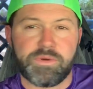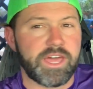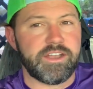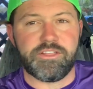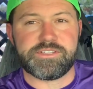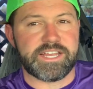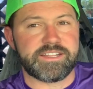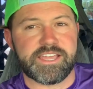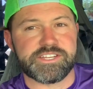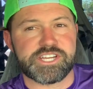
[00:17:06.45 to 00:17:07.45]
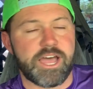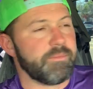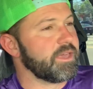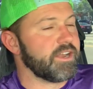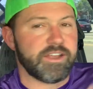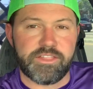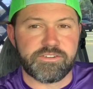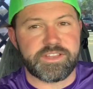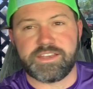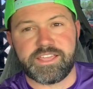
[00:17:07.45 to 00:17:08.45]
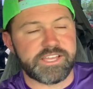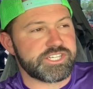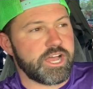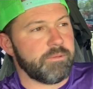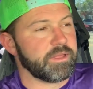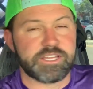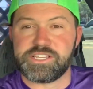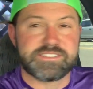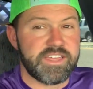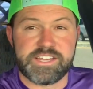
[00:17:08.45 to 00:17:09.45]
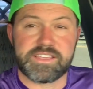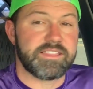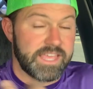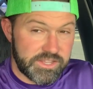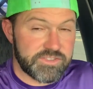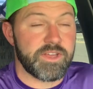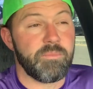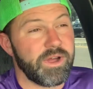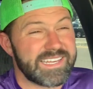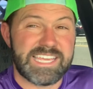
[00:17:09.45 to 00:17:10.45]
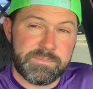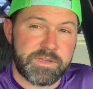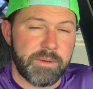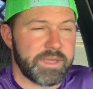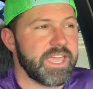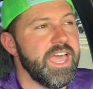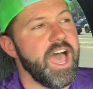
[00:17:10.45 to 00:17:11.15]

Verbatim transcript: We got another 10k job. We got another 10k job. Like, just they they somewhat keep coming.